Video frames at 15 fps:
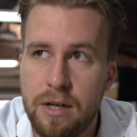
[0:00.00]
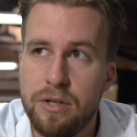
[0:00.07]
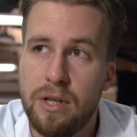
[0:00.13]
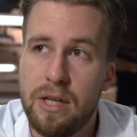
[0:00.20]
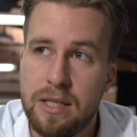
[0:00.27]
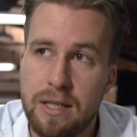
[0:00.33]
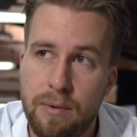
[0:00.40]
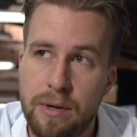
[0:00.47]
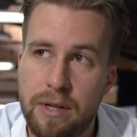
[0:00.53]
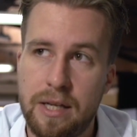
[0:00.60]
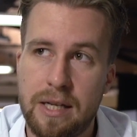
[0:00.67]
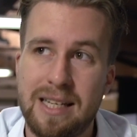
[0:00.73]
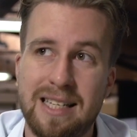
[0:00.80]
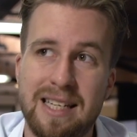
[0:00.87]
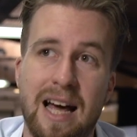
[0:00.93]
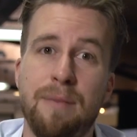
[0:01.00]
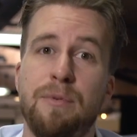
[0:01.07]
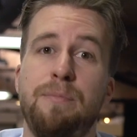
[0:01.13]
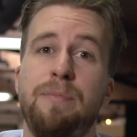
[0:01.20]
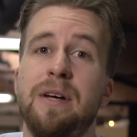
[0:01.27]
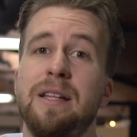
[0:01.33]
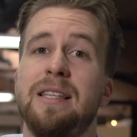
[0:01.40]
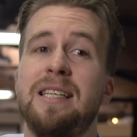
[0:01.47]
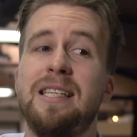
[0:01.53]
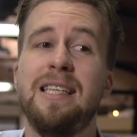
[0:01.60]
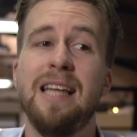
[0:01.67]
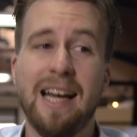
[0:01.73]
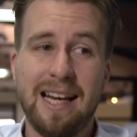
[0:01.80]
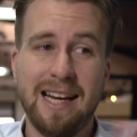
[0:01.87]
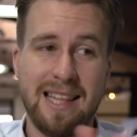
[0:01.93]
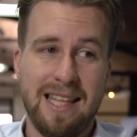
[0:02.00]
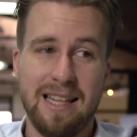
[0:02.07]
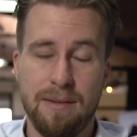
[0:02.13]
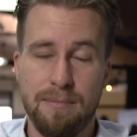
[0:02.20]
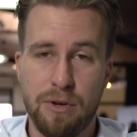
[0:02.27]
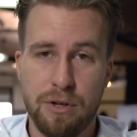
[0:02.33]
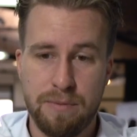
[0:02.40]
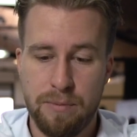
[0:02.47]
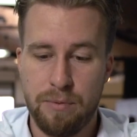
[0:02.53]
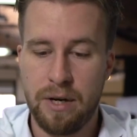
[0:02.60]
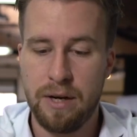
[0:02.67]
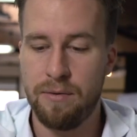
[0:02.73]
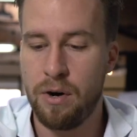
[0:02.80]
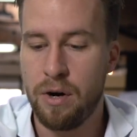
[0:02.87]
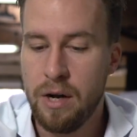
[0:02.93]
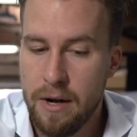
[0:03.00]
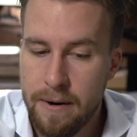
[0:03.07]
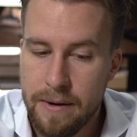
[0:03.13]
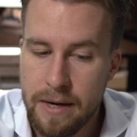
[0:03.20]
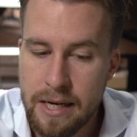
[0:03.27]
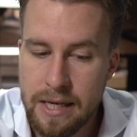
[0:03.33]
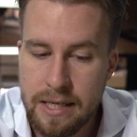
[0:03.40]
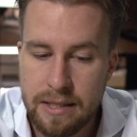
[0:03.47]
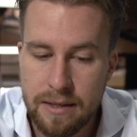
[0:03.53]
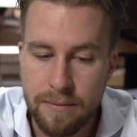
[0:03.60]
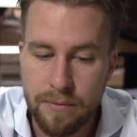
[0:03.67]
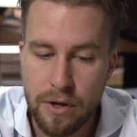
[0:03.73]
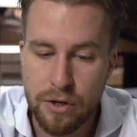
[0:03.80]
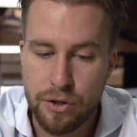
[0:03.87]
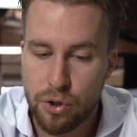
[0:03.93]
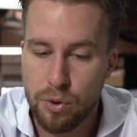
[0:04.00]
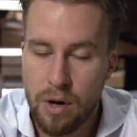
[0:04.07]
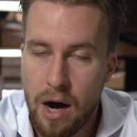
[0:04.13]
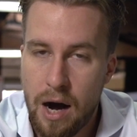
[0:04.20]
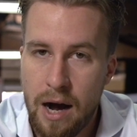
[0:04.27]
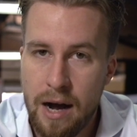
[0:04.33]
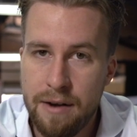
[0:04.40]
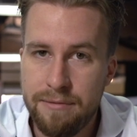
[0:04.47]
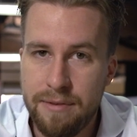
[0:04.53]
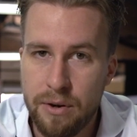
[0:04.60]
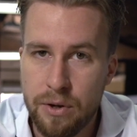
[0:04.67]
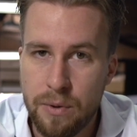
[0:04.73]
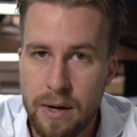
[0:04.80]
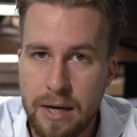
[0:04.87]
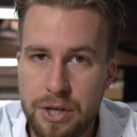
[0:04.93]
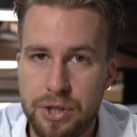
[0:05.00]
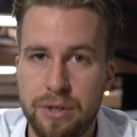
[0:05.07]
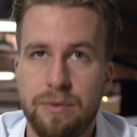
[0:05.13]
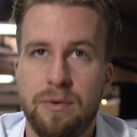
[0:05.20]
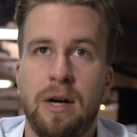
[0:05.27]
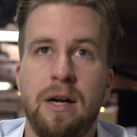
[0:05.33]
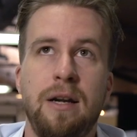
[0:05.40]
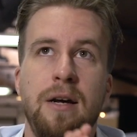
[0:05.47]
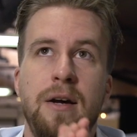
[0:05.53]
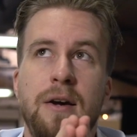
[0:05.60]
So that's the one thing, is unprepared. The second thing that most people get wrong is a too high a valuation, right?